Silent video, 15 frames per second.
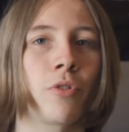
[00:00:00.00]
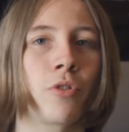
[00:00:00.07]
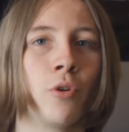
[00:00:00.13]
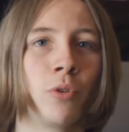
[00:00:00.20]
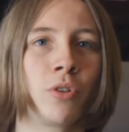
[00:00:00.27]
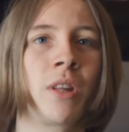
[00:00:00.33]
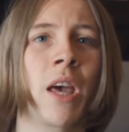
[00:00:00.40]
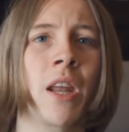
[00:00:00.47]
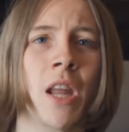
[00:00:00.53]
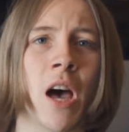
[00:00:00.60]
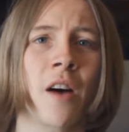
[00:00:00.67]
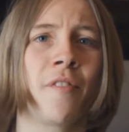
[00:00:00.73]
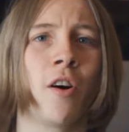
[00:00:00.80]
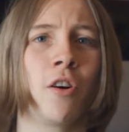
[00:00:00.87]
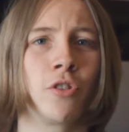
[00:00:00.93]
there was 10 and a
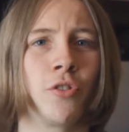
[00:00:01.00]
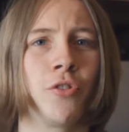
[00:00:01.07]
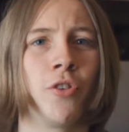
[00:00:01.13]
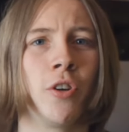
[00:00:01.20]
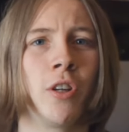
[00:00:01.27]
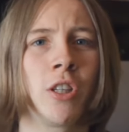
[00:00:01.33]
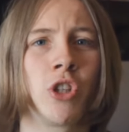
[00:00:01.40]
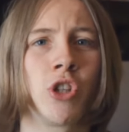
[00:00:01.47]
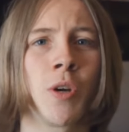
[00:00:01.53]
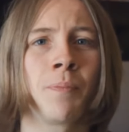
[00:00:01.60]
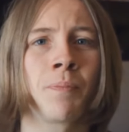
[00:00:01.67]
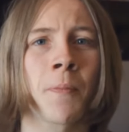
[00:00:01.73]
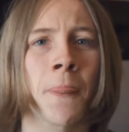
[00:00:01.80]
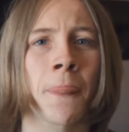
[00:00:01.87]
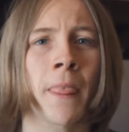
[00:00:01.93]
half hours of footage
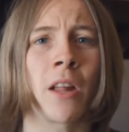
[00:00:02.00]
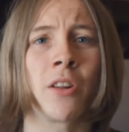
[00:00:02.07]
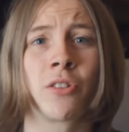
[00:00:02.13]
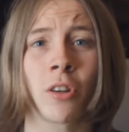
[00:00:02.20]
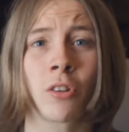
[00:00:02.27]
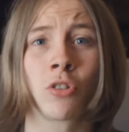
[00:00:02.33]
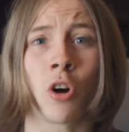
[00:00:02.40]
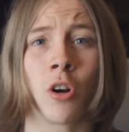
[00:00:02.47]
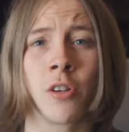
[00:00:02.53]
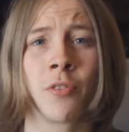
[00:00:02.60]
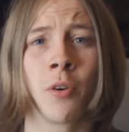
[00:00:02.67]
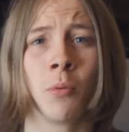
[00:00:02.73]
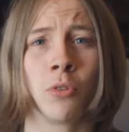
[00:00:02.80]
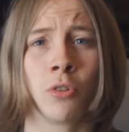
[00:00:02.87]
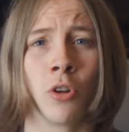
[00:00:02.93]
and six hours
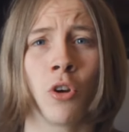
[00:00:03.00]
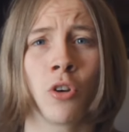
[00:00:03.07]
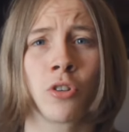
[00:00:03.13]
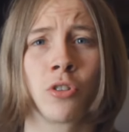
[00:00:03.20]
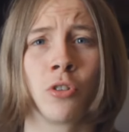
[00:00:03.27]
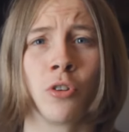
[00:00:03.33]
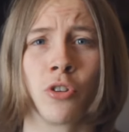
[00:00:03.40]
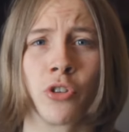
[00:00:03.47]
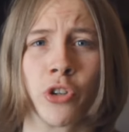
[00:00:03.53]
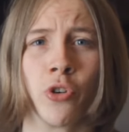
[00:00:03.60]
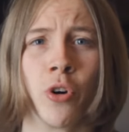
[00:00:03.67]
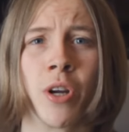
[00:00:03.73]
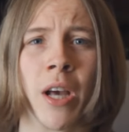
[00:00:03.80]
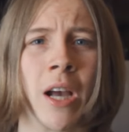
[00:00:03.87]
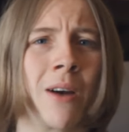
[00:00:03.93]
of it was lost or destroyed.